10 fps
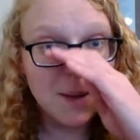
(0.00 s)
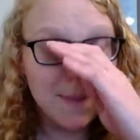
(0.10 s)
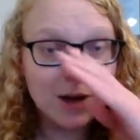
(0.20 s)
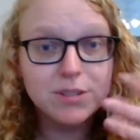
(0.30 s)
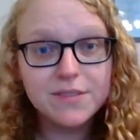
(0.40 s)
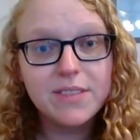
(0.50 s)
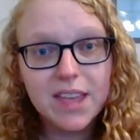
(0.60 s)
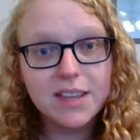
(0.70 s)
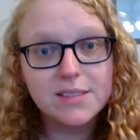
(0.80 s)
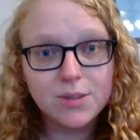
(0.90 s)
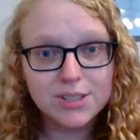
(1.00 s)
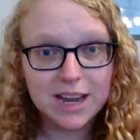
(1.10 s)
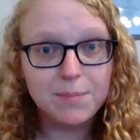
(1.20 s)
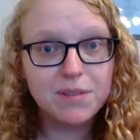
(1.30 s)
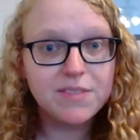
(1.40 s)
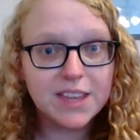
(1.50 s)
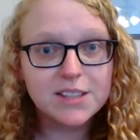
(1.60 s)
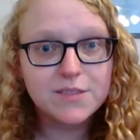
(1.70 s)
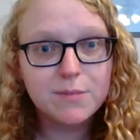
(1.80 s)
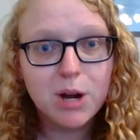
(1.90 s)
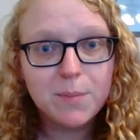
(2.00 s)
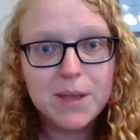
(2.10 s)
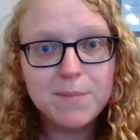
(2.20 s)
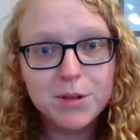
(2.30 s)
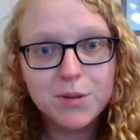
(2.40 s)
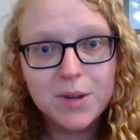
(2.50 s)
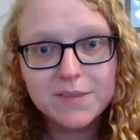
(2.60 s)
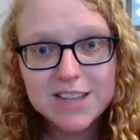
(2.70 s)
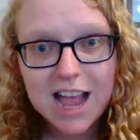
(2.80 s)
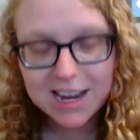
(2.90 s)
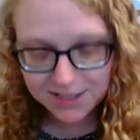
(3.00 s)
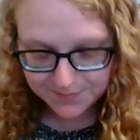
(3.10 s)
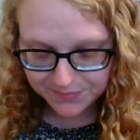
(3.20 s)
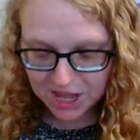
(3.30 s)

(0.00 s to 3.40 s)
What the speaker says: amount of things or type of things from our people who have died.